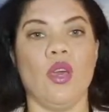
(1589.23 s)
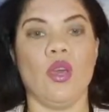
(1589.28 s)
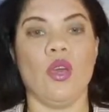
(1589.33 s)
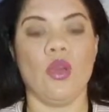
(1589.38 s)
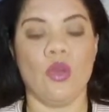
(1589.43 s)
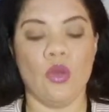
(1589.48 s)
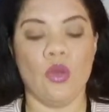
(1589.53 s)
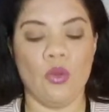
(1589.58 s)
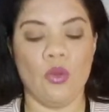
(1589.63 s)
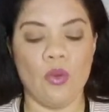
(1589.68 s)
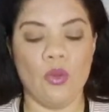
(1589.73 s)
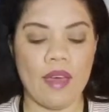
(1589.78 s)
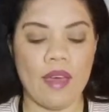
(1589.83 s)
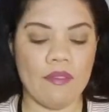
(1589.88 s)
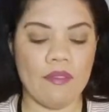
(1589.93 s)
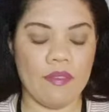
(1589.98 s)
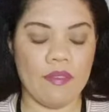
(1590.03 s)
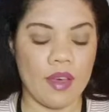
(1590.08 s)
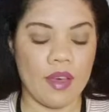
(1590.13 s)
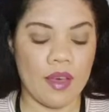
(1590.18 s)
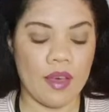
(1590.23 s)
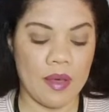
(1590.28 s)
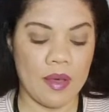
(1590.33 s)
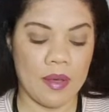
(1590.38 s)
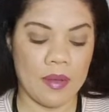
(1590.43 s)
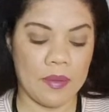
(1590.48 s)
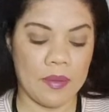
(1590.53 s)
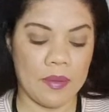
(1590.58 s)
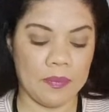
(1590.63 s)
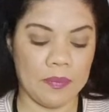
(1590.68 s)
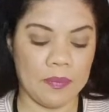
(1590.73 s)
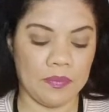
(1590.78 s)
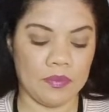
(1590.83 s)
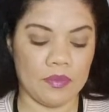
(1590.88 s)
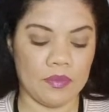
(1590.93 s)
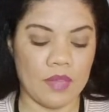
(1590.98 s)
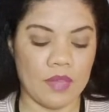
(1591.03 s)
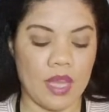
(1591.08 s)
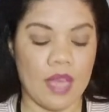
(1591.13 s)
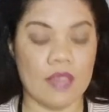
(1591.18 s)
whoever
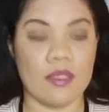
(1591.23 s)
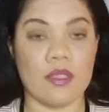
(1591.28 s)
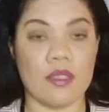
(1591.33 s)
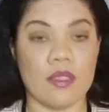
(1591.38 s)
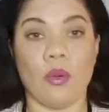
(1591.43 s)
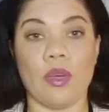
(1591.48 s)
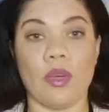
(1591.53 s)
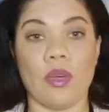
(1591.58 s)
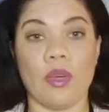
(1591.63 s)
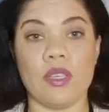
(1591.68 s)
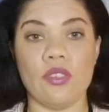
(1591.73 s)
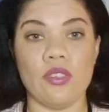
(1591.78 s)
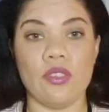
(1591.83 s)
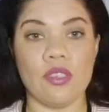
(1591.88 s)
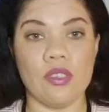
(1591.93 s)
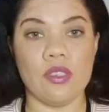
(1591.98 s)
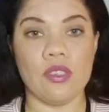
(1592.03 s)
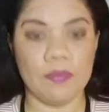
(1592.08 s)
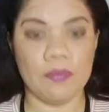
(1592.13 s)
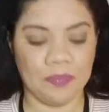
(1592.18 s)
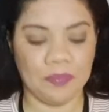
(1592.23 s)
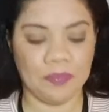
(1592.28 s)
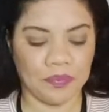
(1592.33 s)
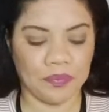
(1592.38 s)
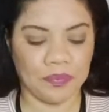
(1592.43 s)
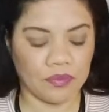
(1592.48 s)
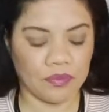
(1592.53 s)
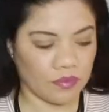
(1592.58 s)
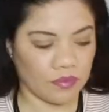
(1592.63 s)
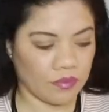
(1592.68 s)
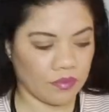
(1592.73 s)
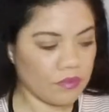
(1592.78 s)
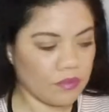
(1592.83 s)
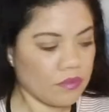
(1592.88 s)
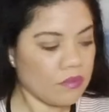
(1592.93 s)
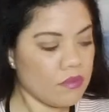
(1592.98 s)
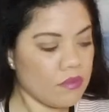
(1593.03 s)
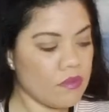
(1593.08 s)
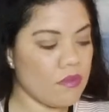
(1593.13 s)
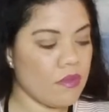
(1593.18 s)
has a question
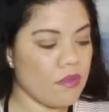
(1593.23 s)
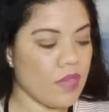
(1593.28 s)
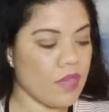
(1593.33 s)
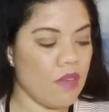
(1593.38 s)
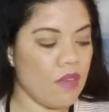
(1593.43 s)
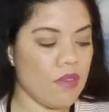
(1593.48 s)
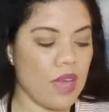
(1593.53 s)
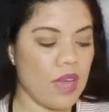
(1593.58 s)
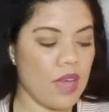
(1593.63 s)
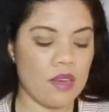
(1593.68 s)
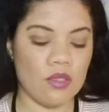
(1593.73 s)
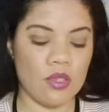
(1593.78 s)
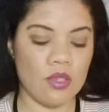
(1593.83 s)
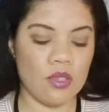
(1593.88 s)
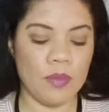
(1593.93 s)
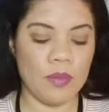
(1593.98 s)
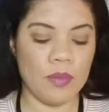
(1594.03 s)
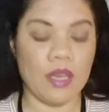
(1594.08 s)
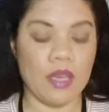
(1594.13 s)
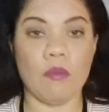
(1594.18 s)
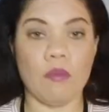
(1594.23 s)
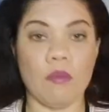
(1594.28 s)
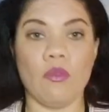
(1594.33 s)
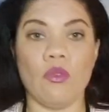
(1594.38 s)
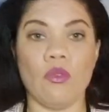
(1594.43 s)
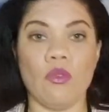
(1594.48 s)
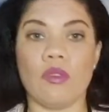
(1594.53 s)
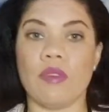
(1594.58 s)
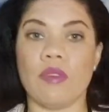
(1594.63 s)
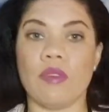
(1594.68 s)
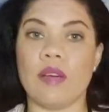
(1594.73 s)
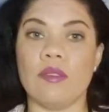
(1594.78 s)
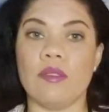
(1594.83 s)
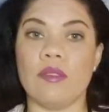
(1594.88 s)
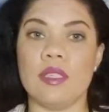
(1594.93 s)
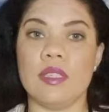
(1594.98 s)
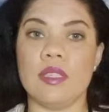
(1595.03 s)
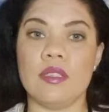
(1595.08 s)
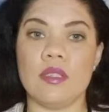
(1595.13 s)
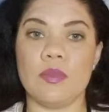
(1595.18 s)
of how to become more
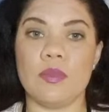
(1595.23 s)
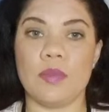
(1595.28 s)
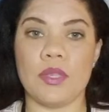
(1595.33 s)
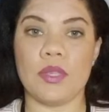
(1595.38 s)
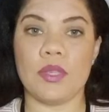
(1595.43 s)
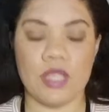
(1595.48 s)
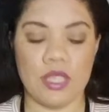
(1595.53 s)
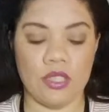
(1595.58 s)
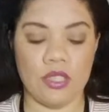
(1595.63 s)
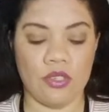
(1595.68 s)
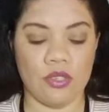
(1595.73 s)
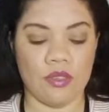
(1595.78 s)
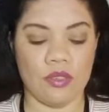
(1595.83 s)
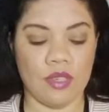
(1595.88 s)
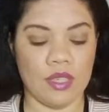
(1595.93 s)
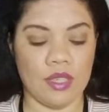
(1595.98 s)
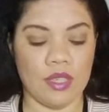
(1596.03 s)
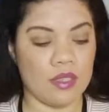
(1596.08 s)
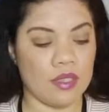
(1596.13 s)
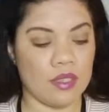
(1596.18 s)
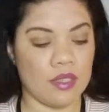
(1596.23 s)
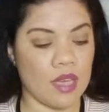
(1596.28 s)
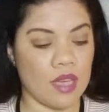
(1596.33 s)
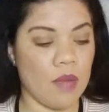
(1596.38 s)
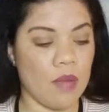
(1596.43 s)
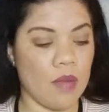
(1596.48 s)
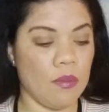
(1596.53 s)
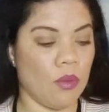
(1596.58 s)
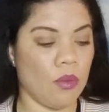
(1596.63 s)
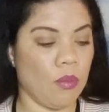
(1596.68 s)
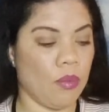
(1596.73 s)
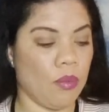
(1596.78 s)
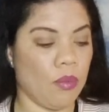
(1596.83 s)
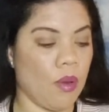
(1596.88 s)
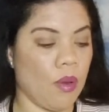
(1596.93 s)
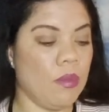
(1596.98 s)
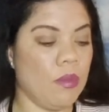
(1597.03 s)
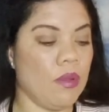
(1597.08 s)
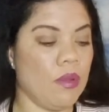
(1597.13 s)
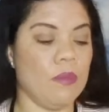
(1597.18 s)
grounded, especially during this time, no
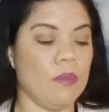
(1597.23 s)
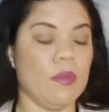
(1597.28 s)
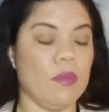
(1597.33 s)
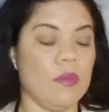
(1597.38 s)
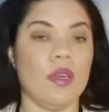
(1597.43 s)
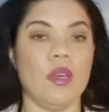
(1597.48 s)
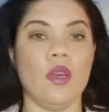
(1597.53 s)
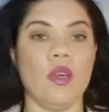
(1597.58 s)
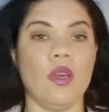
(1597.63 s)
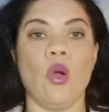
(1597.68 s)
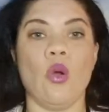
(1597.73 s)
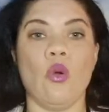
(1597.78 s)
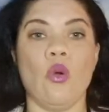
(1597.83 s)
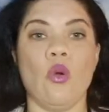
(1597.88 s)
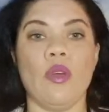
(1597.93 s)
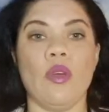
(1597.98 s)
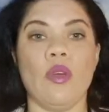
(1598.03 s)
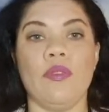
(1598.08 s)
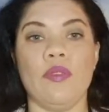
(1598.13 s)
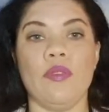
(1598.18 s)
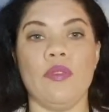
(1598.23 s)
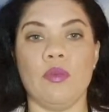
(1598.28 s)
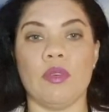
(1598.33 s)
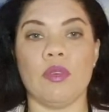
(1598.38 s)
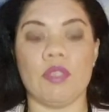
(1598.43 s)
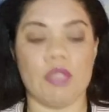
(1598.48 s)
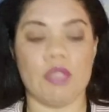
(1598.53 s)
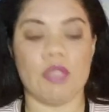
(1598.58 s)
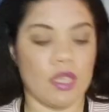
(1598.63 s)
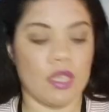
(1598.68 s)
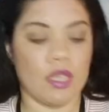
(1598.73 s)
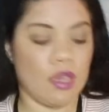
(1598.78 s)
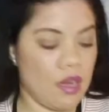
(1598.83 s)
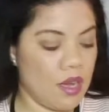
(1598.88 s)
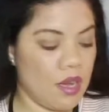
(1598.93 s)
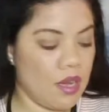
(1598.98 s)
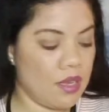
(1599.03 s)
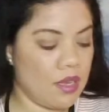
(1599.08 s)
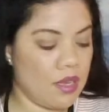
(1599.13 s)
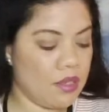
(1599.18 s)
problem. Or if you want a card,